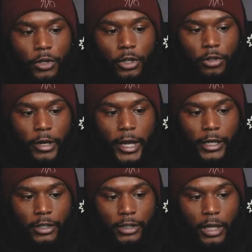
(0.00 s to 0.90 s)
can drag
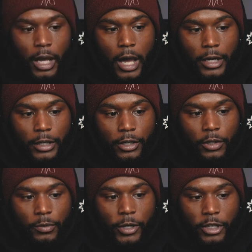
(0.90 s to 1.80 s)
just the
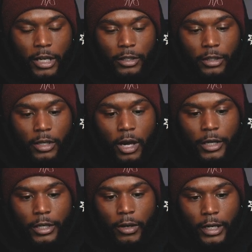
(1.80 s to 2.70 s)
audio by dragging the
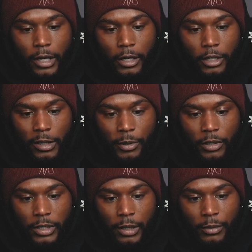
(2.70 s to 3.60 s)
audio icon and dropping it on
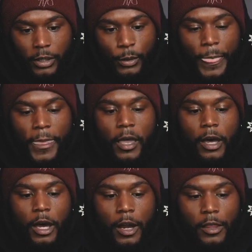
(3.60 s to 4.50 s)
the timeline.
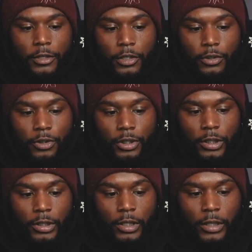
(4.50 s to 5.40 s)
Another
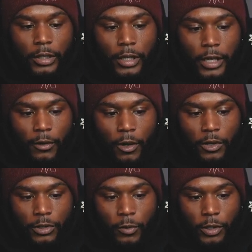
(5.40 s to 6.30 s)
solution that
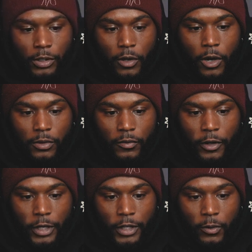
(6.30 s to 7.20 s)
also works is also
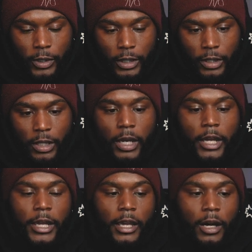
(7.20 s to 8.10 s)
very quick.
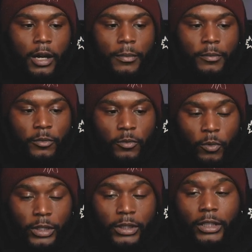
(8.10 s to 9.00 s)

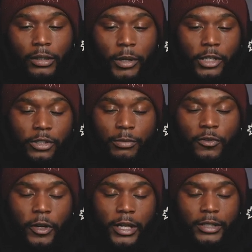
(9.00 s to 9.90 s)
One thing to make sure
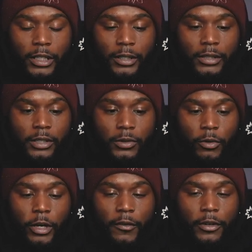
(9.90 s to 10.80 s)
before I say this is
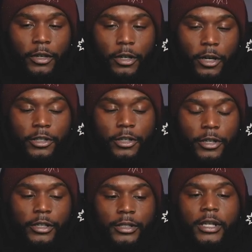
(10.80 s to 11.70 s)
wherever your cursor is,